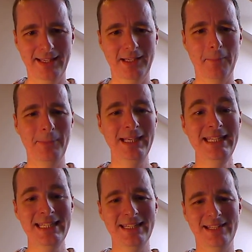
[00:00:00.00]

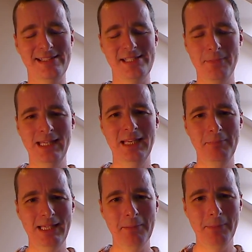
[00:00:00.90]
Completedness, something can
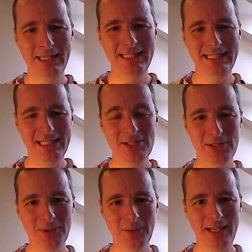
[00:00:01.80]
be completed in
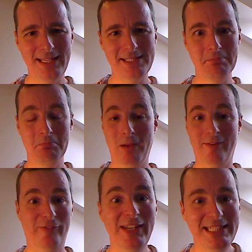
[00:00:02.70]
two ways. I
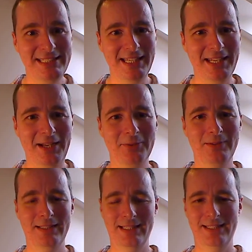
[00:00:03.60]
finished it now,
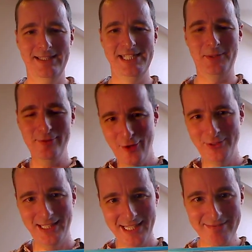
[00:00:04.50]
so I
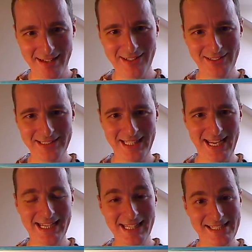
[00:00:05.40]
wrote a letter and I got to the
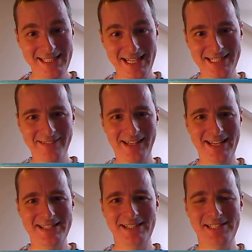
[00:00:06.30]
end, that's the end of the
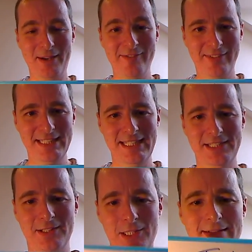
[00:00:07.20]
letter, so I finished
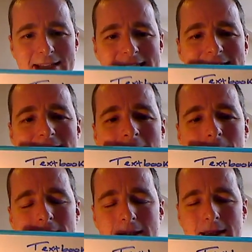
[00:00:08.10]
it. Or I
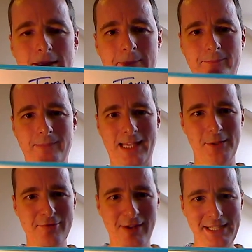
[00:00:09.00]
stopped. I
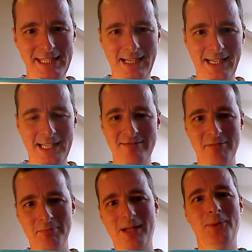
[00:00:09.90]
was writing a letter
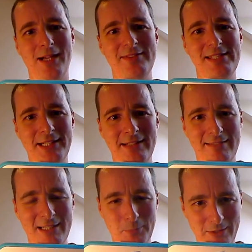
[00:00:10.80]
and my wife said,
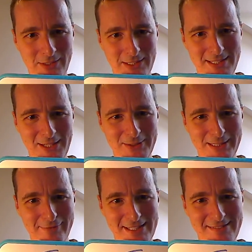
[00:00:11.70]
hurry up, we've got to go to
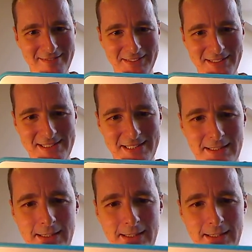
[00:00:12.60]
the restaurant.